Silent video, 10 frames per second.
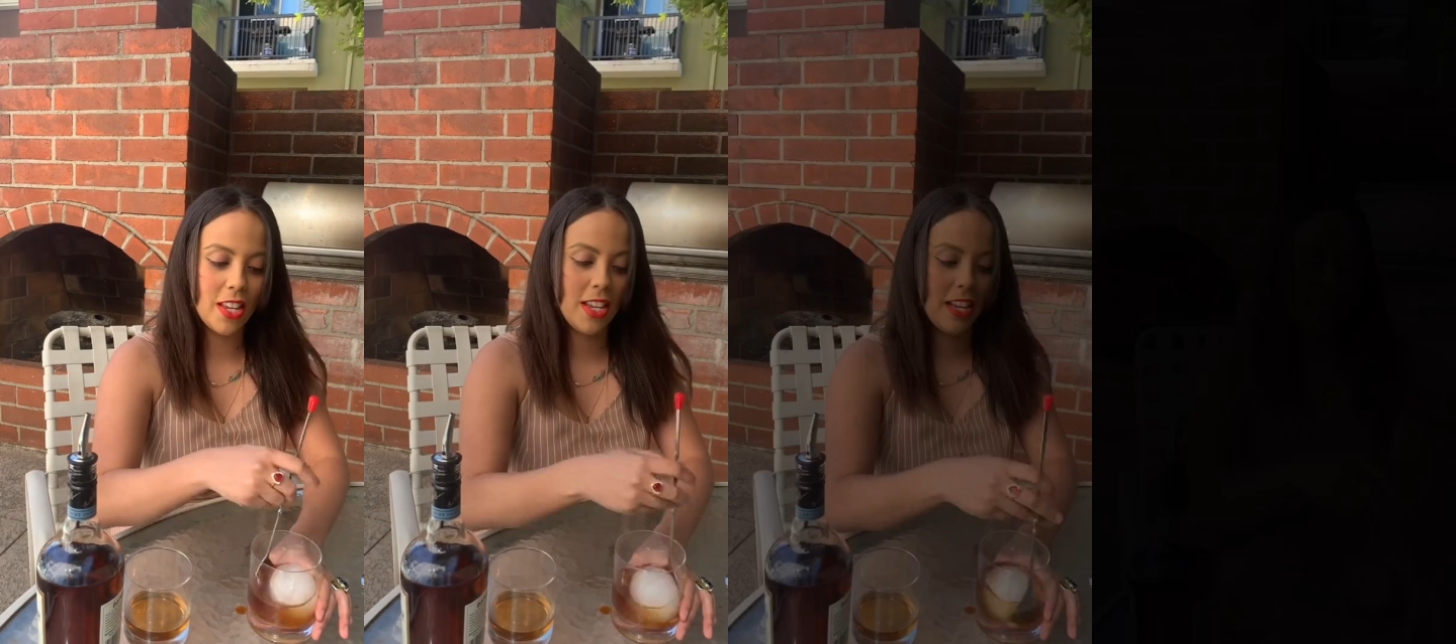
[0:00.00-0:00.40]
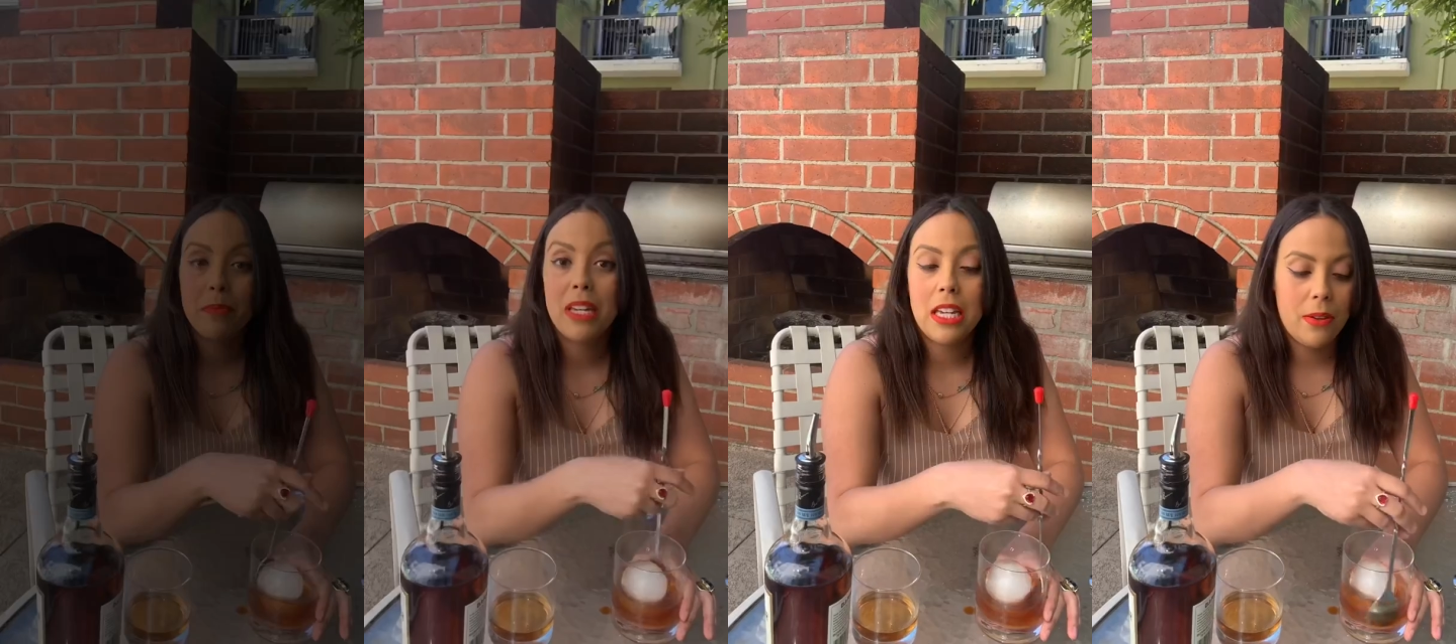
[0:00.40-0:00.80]
Like
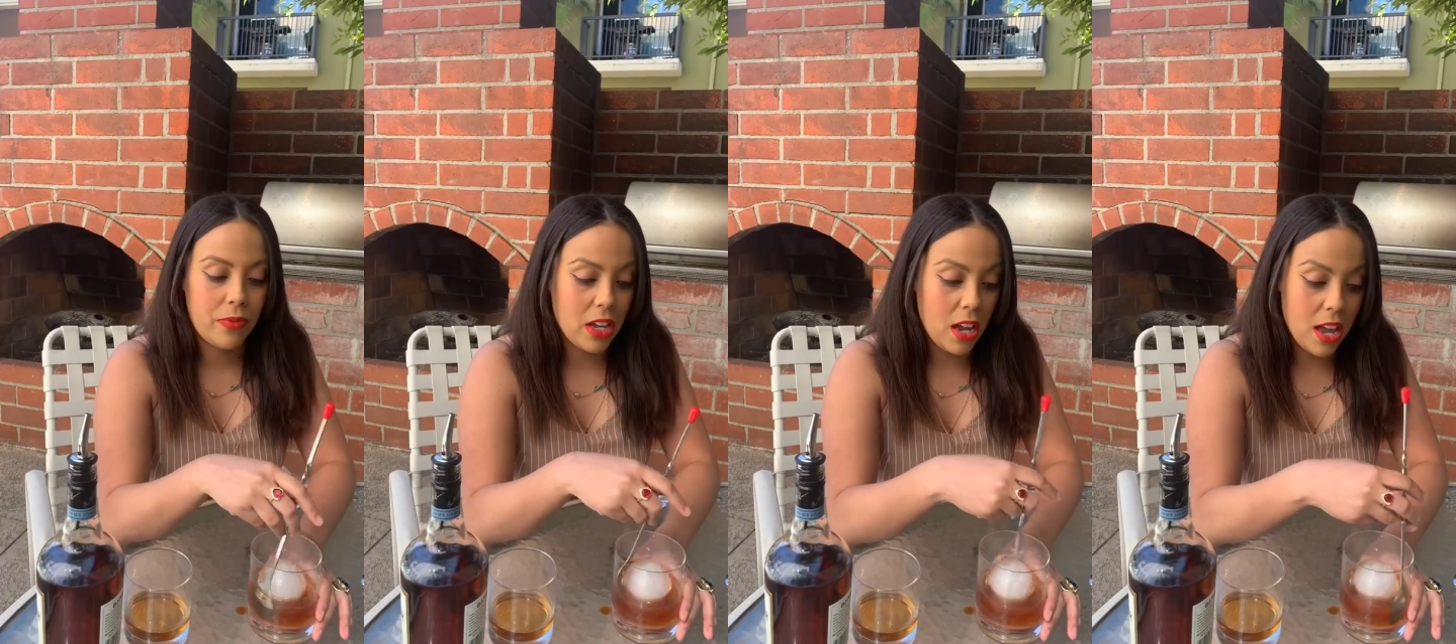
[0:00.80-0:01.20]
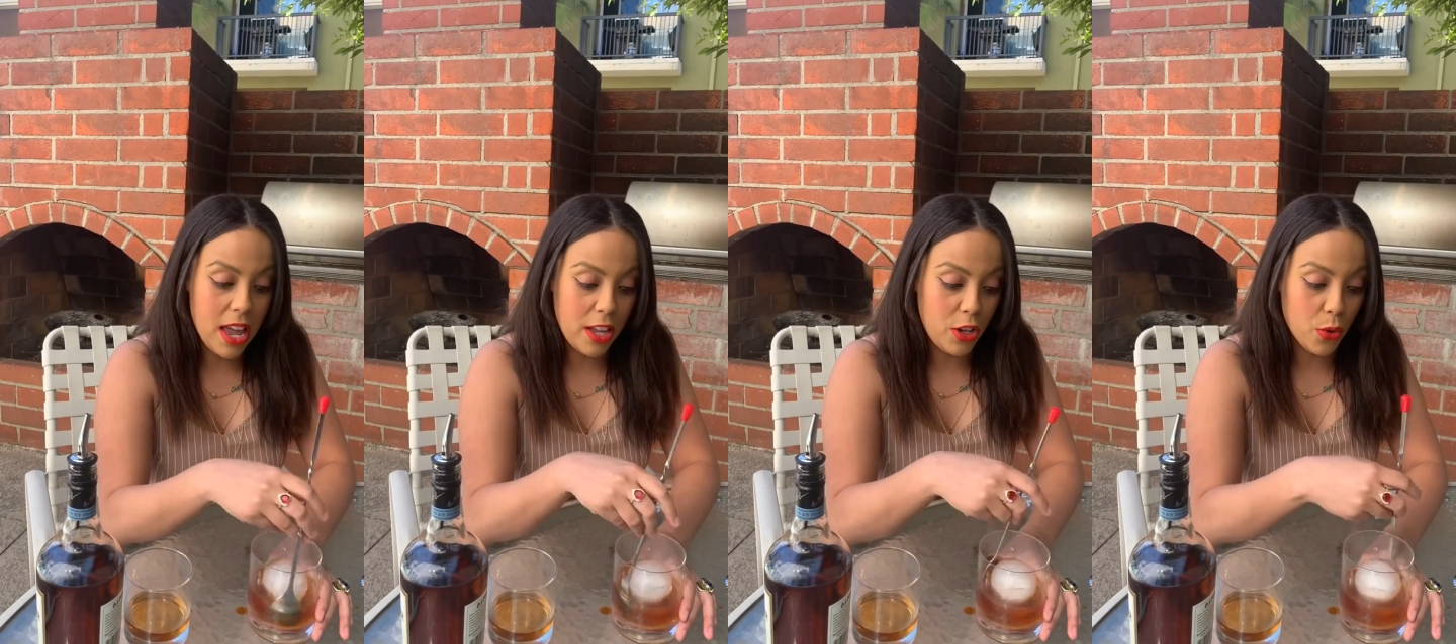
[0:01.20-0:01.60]
me
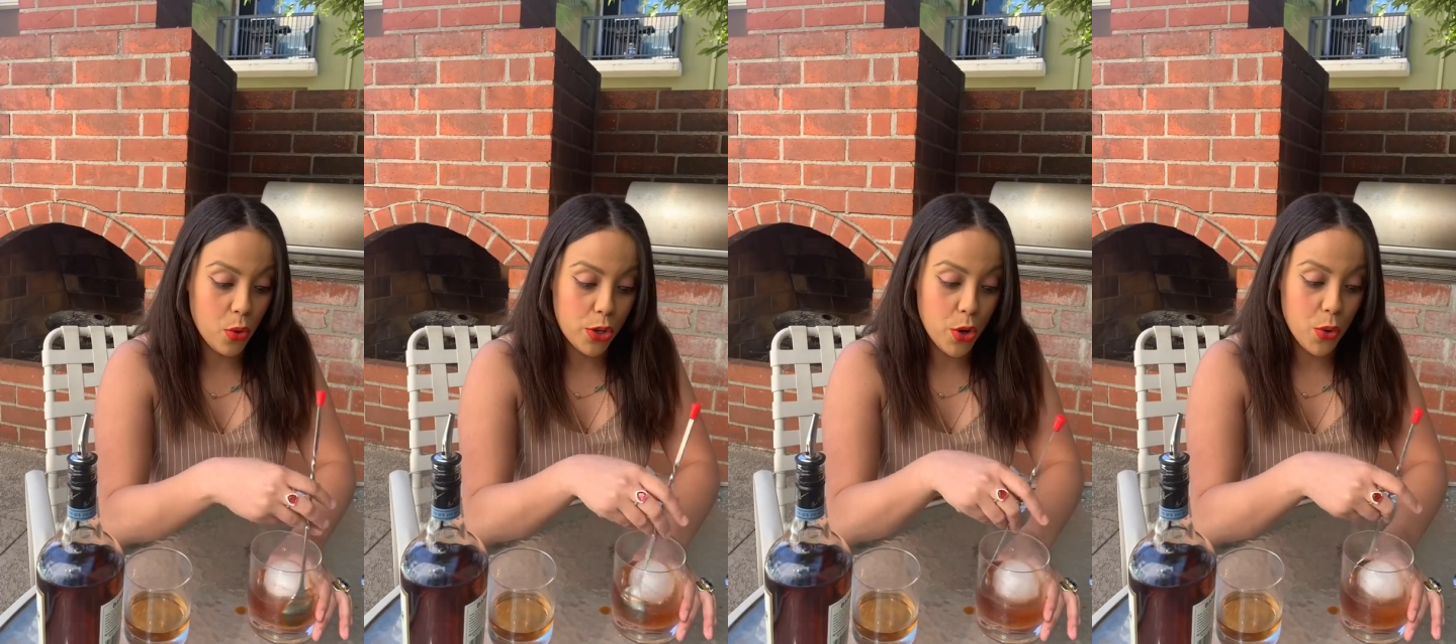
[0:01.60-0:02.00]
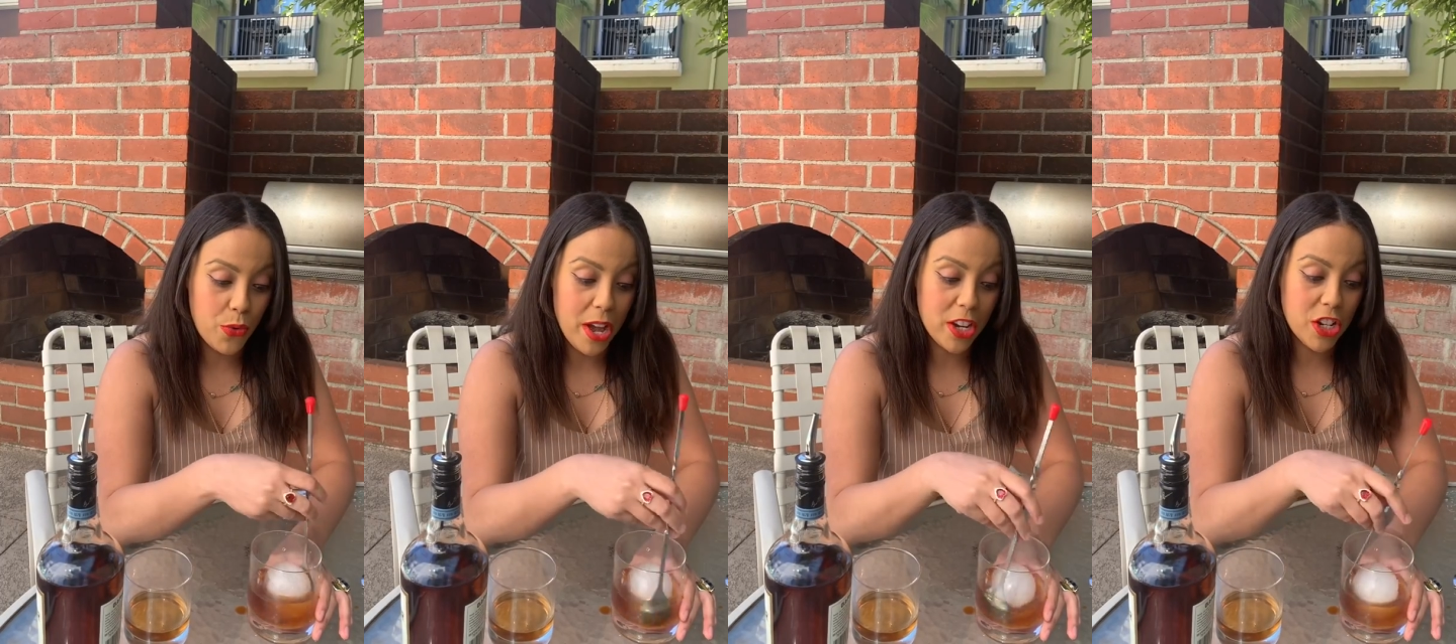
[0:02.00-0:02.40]
and you order old
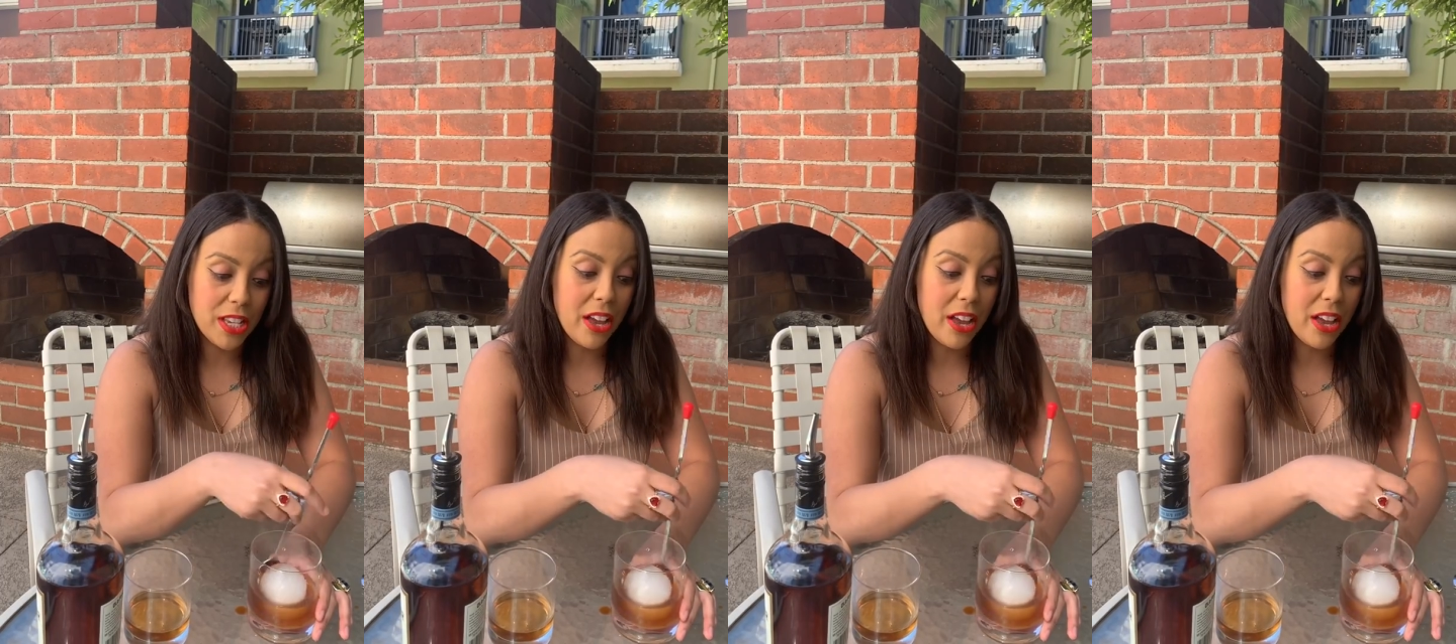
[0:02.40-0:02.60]
fashions,